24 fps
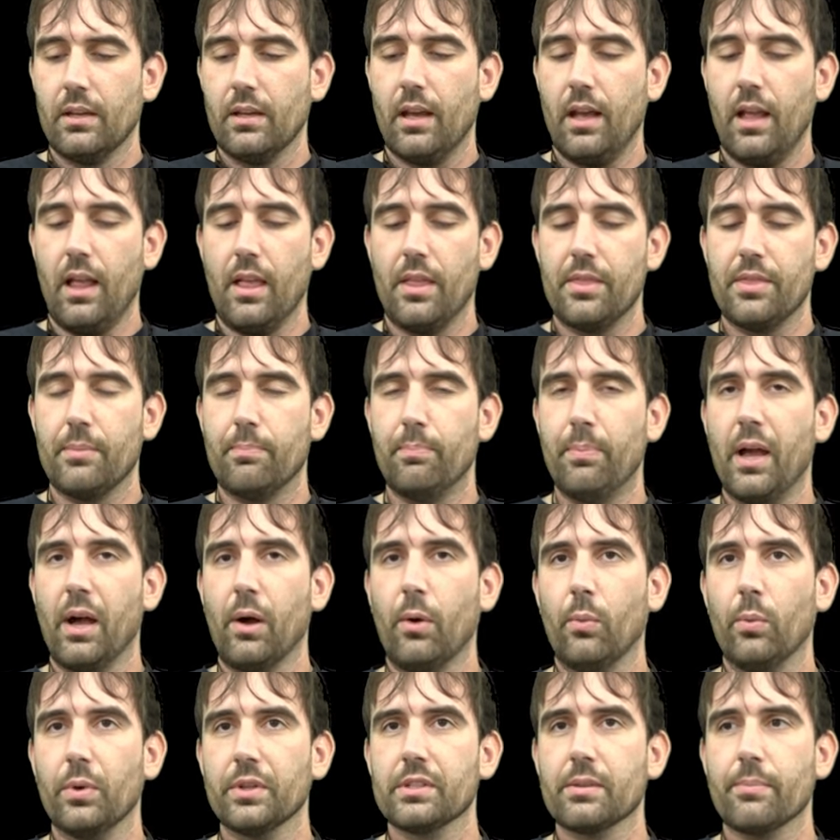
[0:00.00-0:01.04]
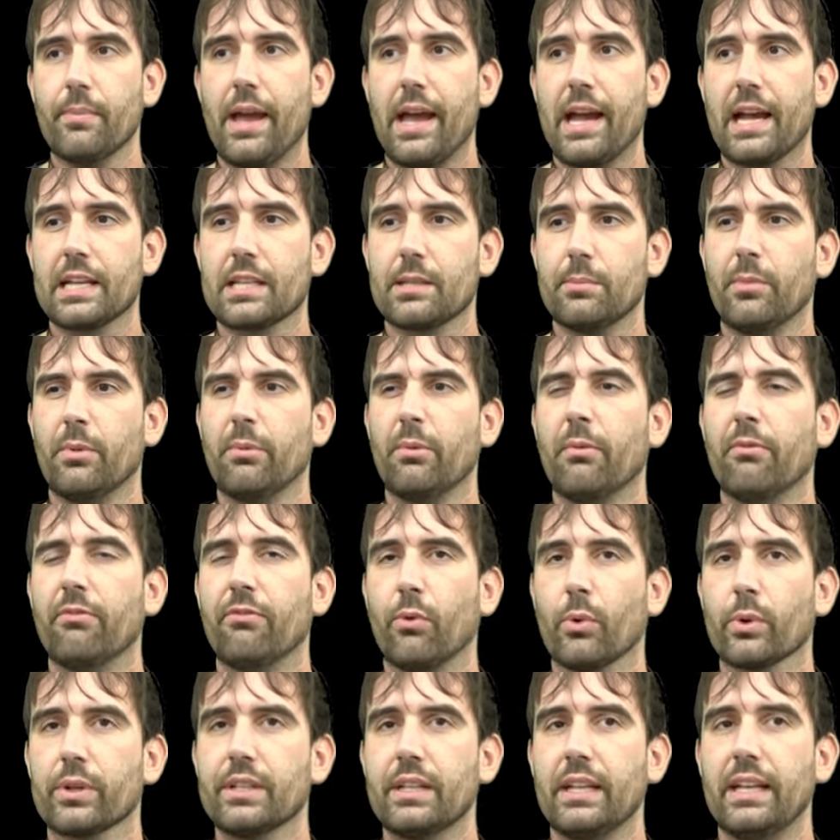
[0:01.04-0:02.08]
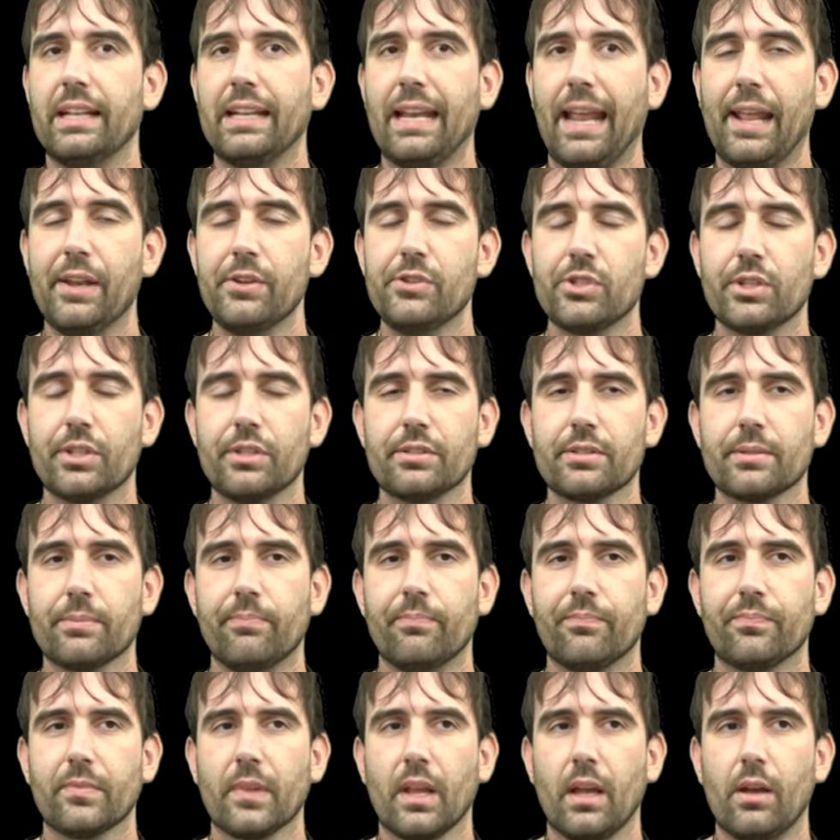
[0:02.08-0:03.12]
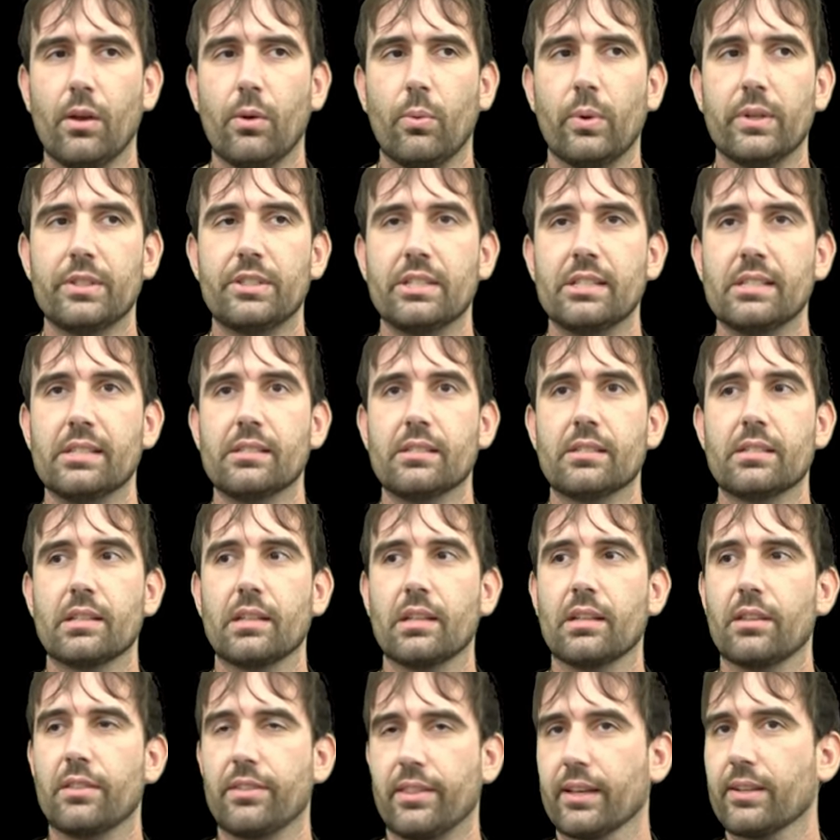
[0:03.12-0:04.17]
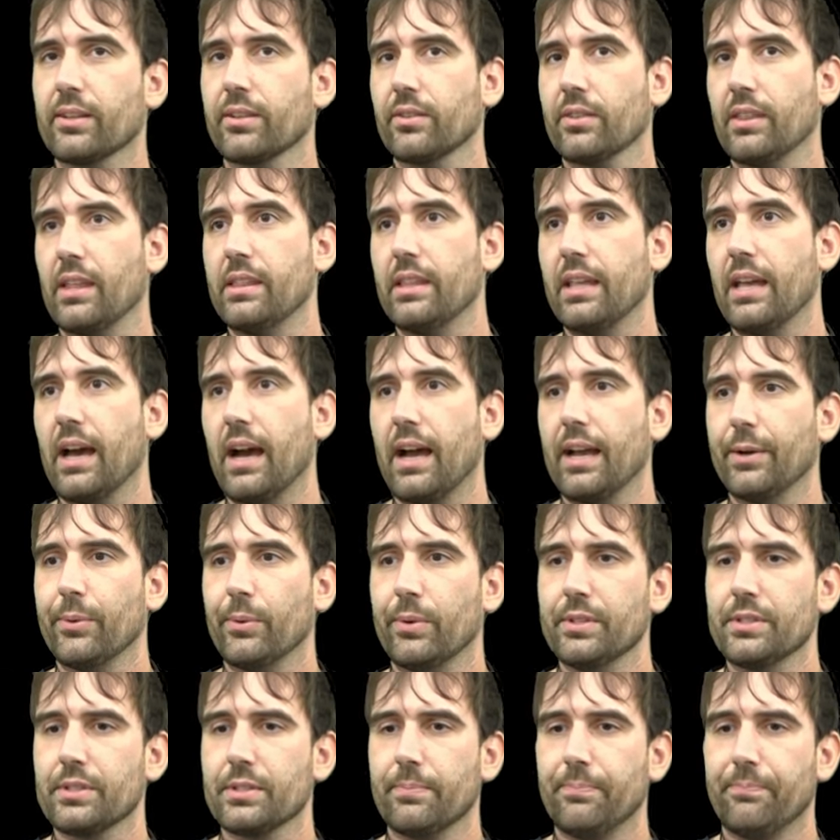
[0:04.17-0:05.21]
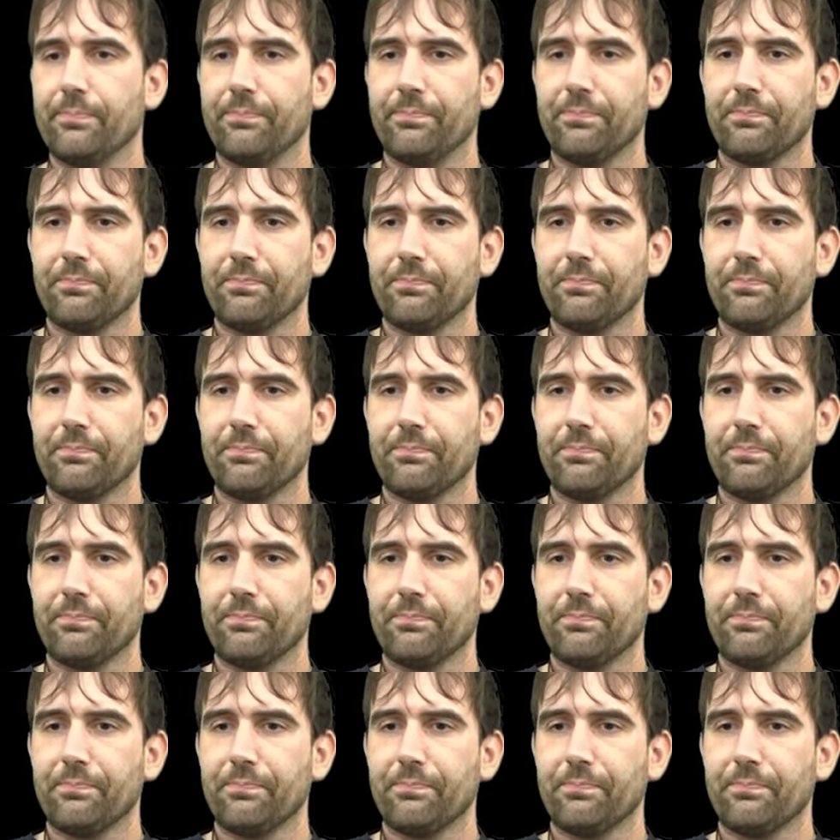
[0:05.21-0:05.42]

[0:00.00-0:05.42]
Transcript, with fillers: Uh, the belt was a maximum of 14 inches, which is thicker than the Iowa's,